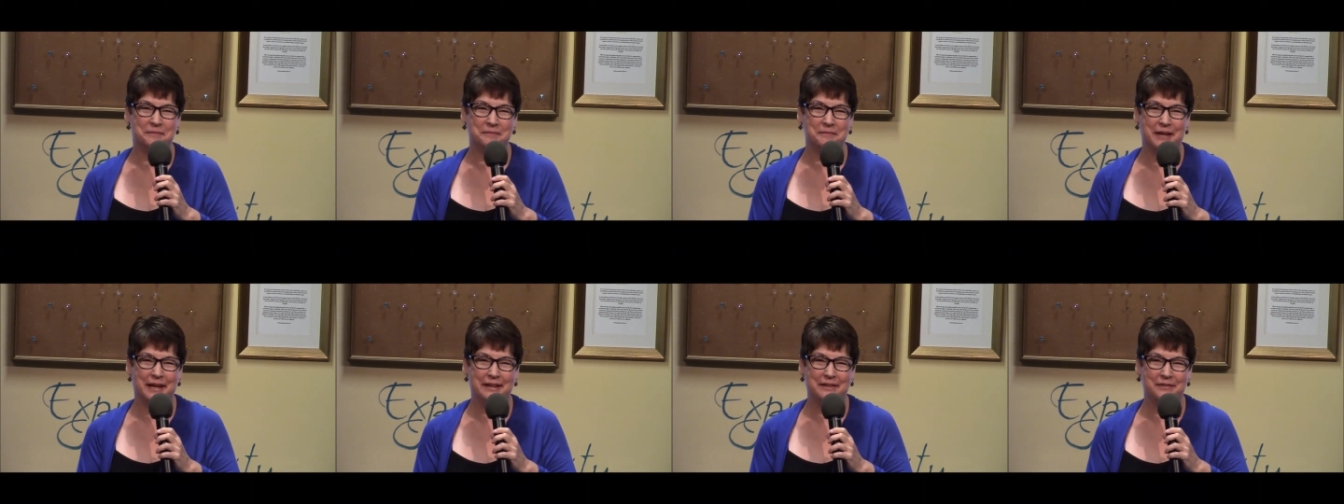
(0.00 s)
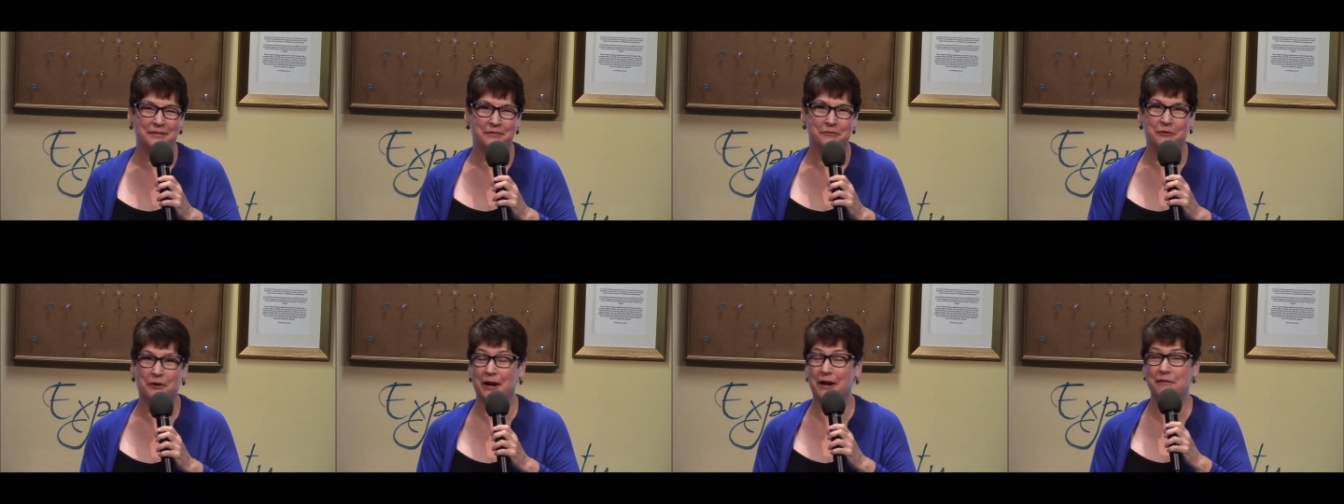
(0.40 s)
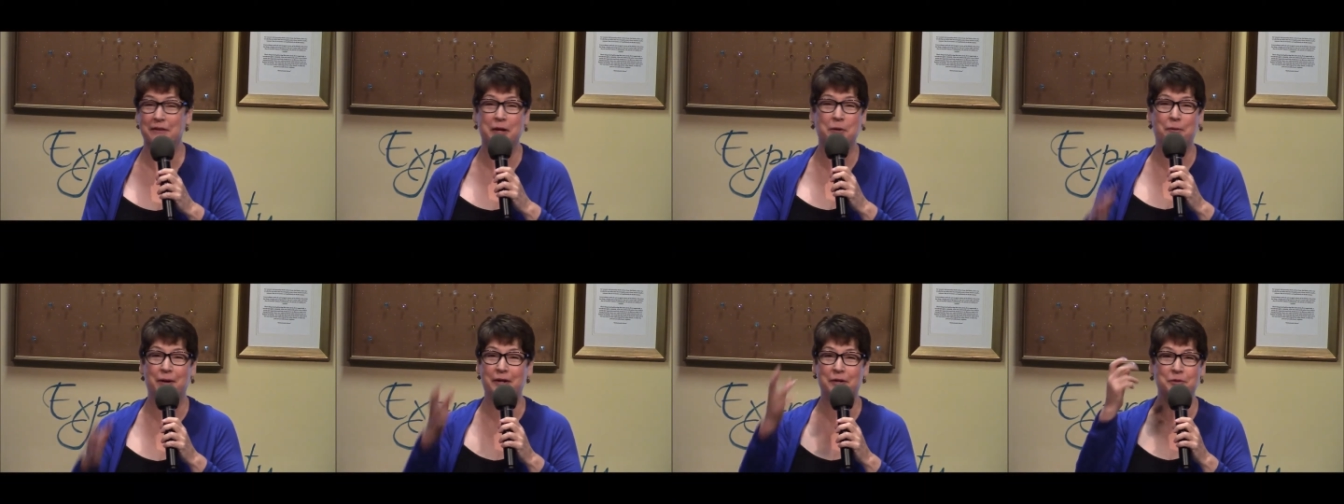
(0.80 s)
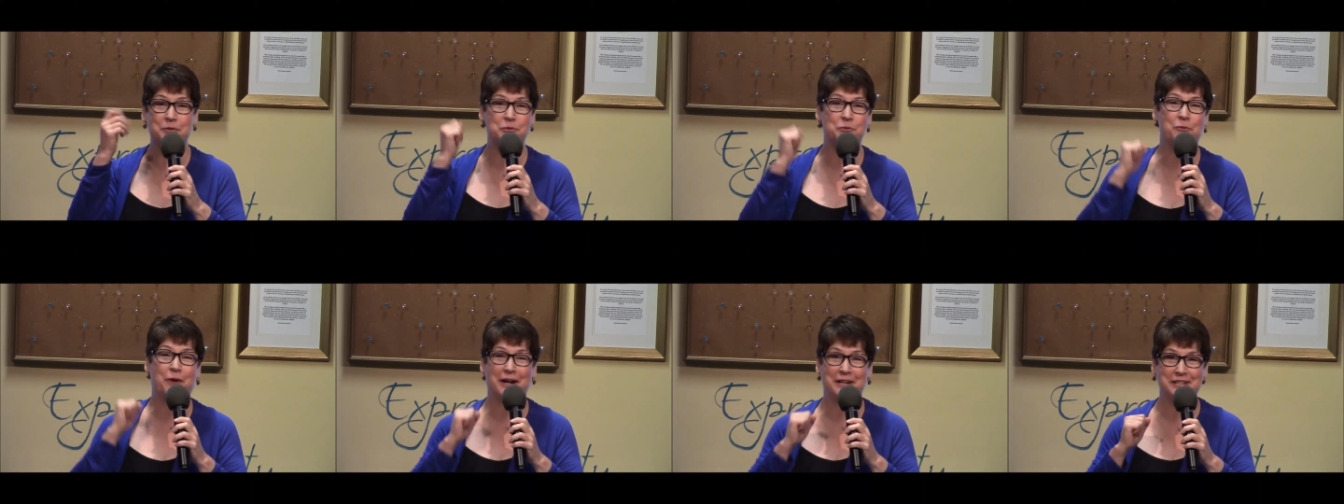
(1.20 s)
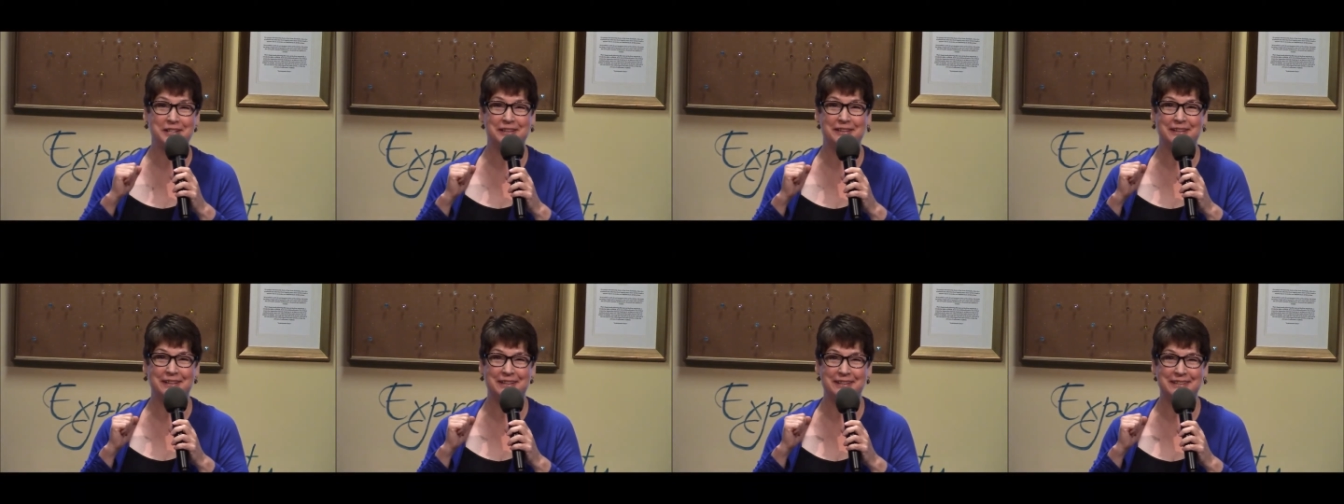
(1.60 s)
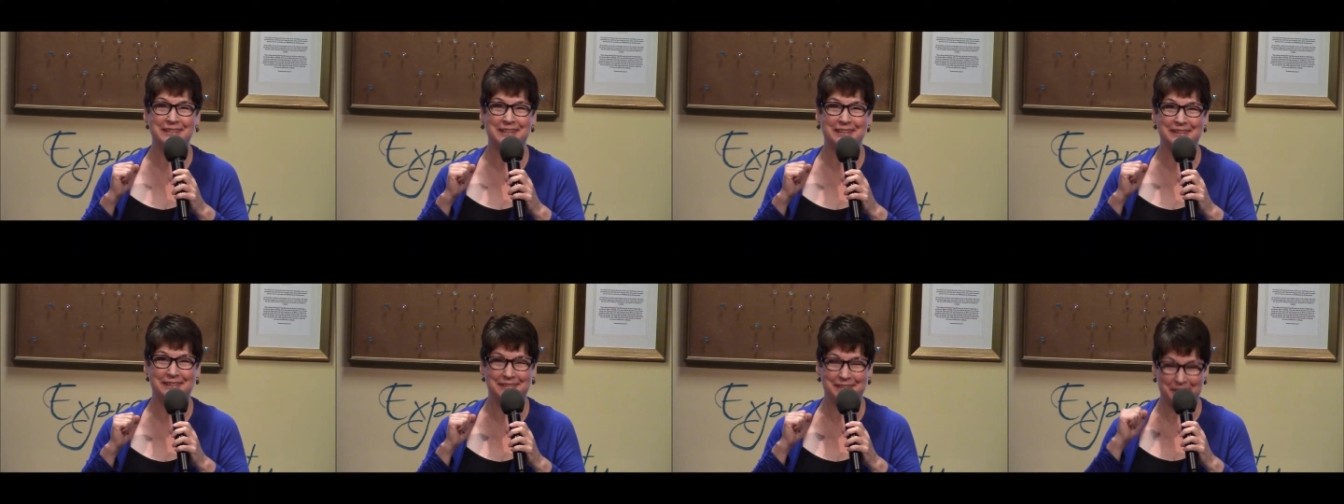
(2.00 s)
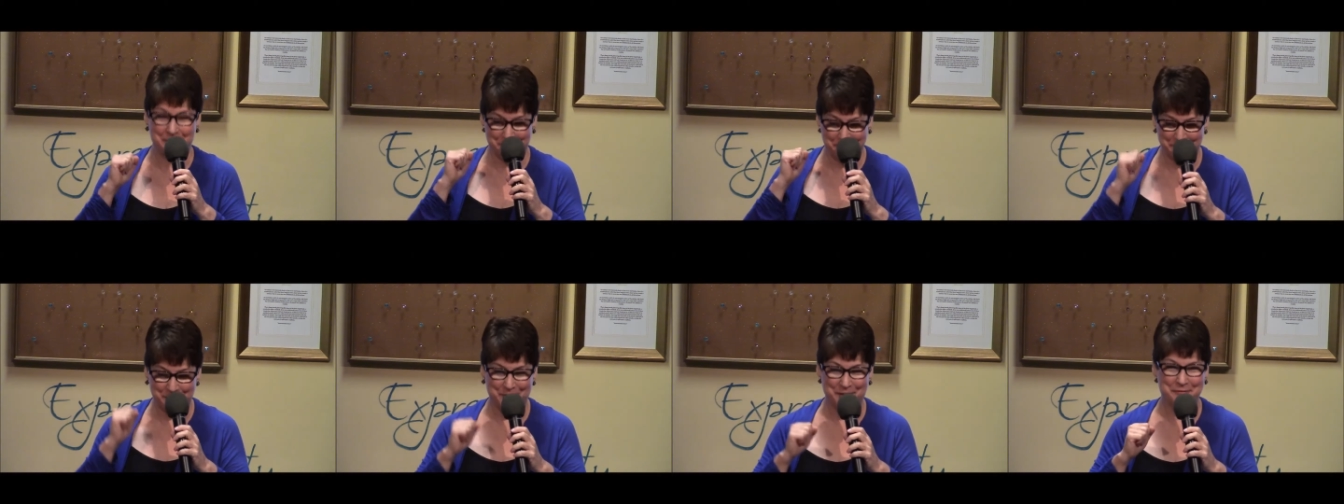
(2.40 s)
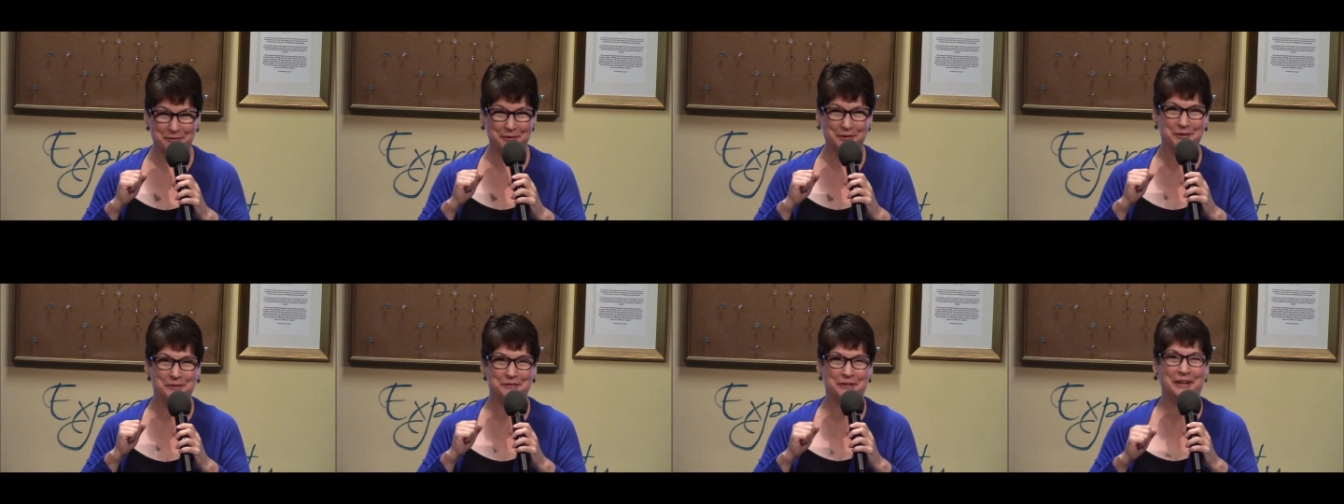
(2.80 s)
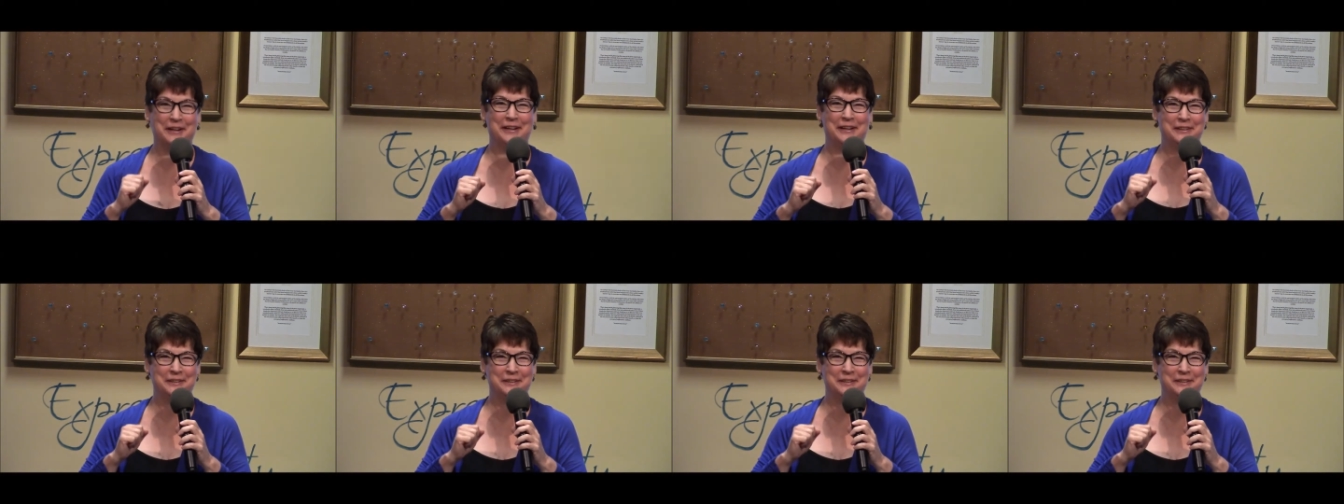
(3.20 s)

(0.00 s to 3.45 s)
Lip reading: And for anyone who's watching this and knows Reverend Nirvana,